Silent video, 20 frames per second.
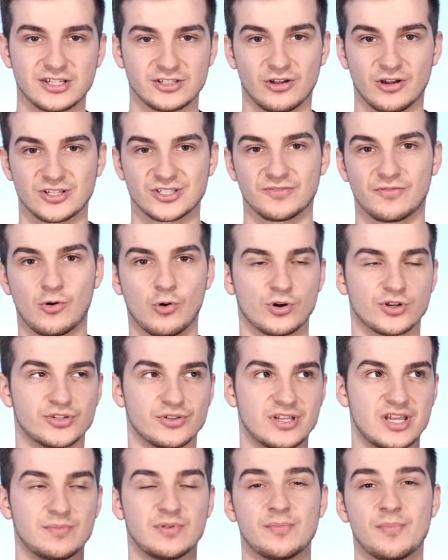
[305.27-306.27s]
as long as of course
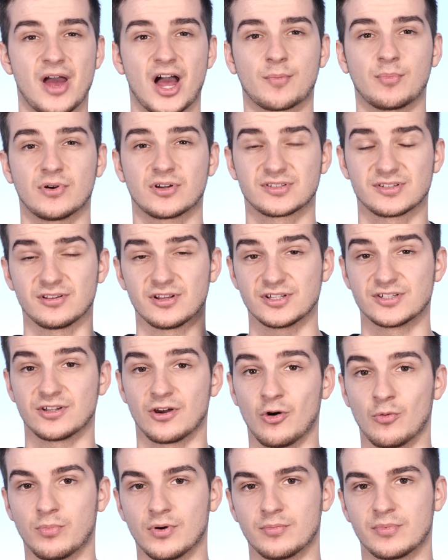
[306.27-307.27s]
you keep the MacBook's lids
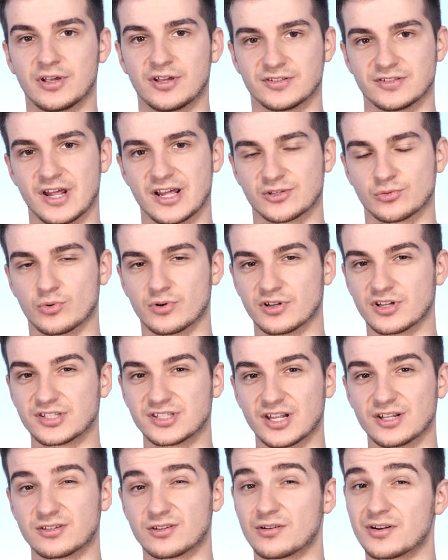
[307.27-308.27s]
open because that's where the
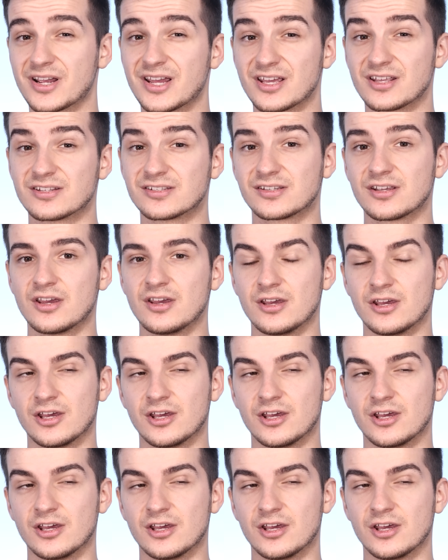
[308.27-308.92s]
sensor is.